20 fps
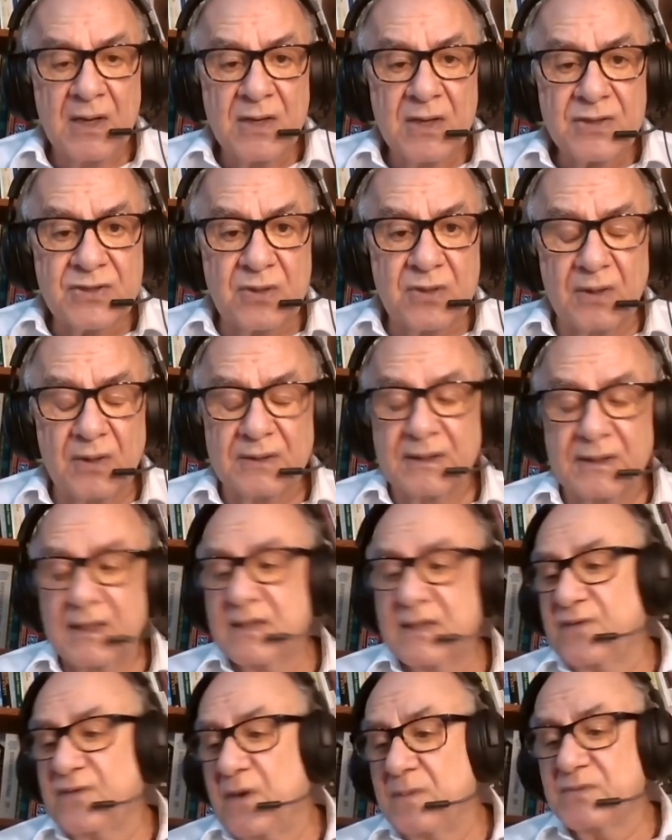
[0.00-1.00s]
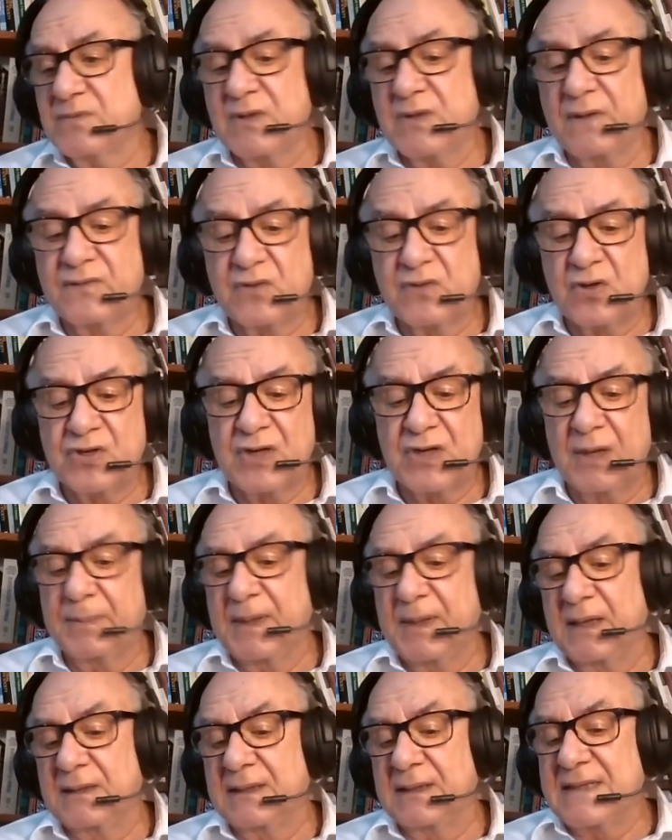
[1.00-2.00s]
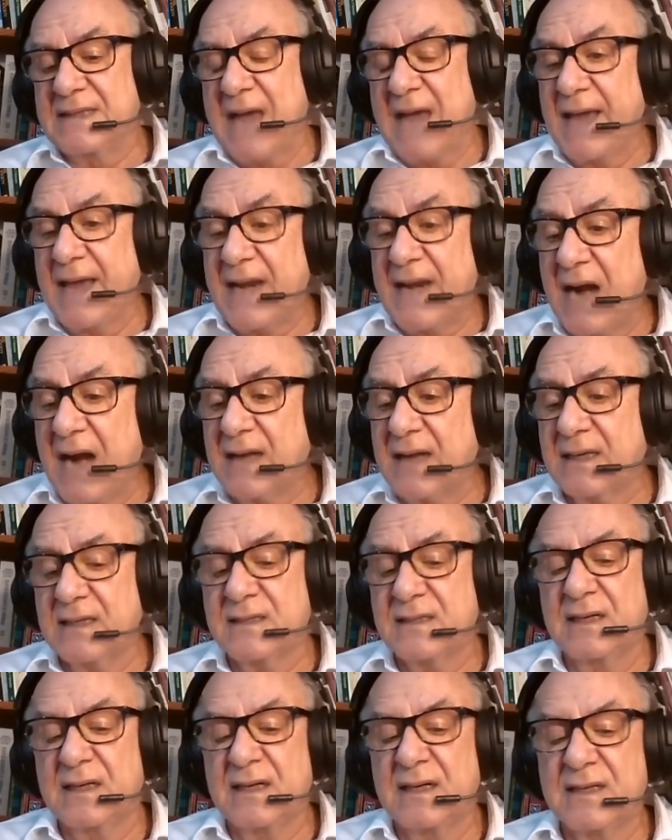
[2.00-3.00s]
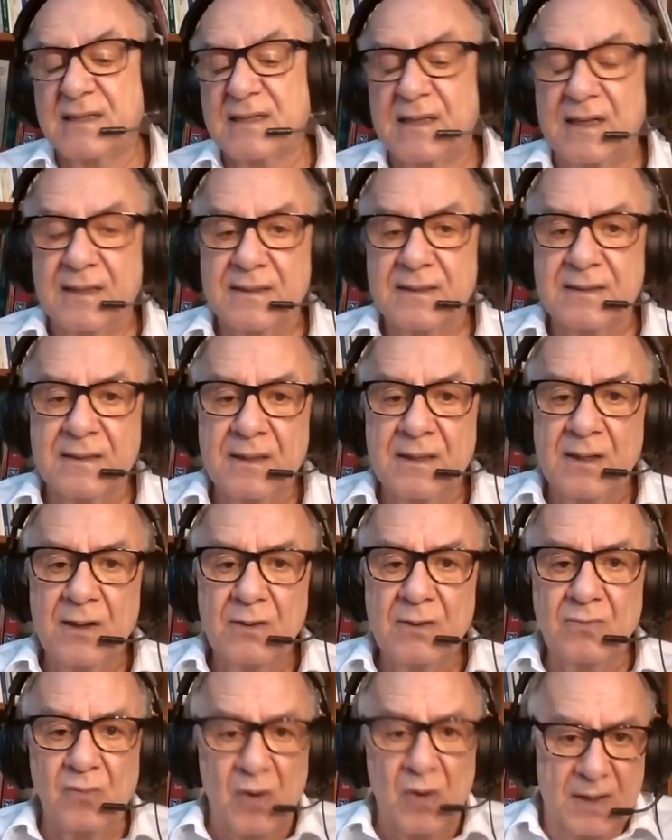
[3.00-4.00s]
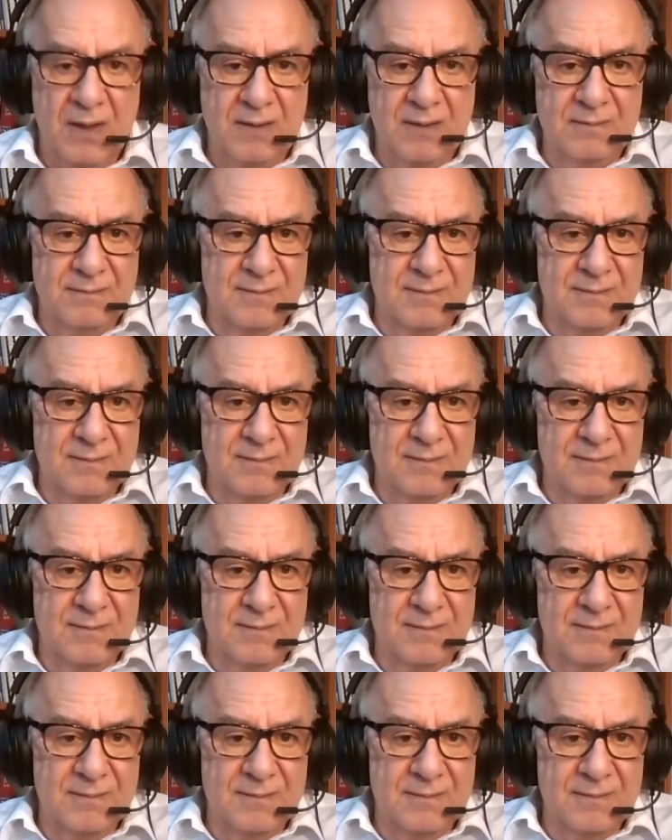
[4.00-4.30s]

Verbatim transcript: So these forms of sociability, these hierarchies in a sense, were